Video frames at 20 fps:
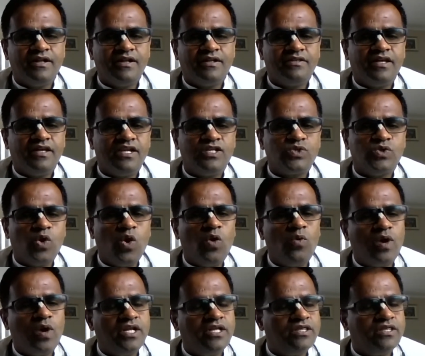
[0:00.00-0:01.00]
There is no
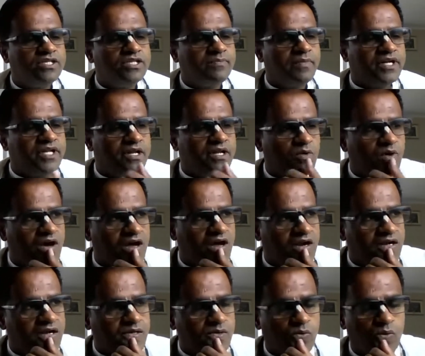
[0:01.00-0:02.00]
one in this material
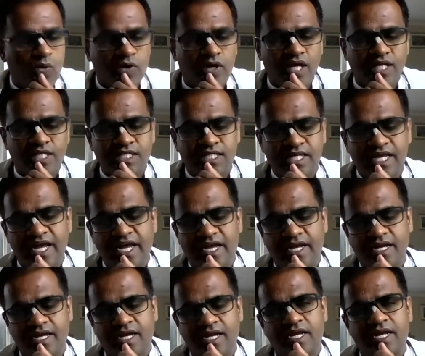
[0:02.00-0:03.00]
world who can say
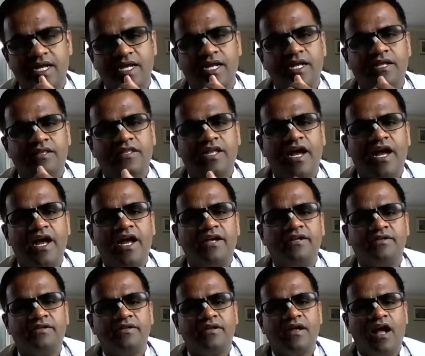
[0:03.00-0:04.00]

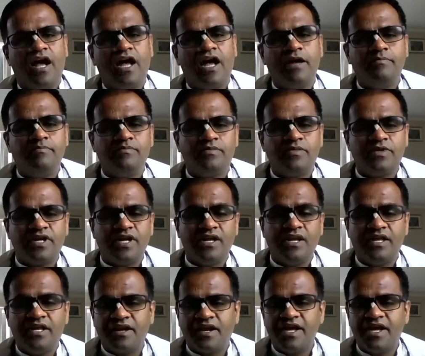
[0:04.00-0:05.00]
that I'm
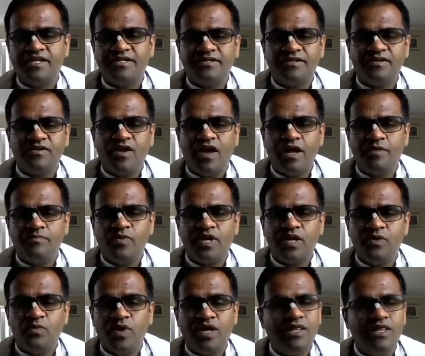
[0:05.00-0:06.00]
really great, I'm
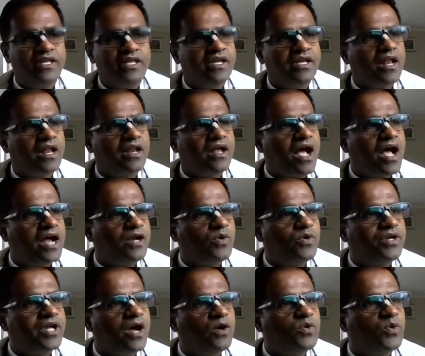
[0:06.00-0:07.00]
very wealthy and I
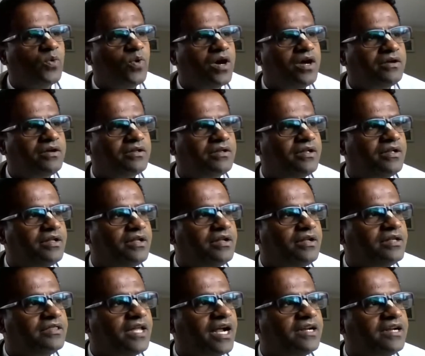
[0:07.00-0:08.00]
don't have to work.
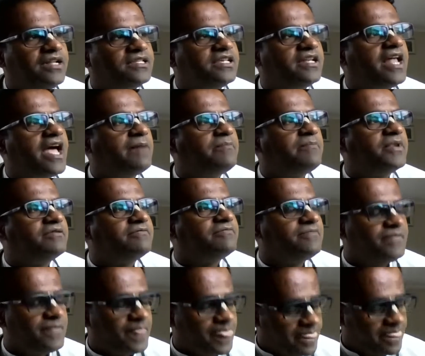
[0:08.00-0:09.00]
That doesn't happen.
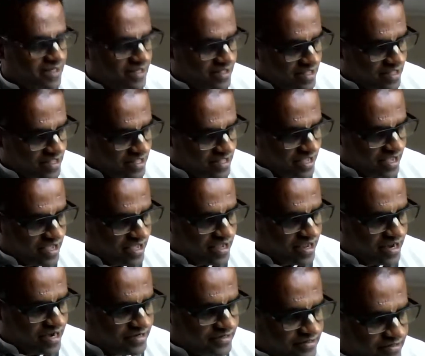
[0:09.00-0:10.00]
And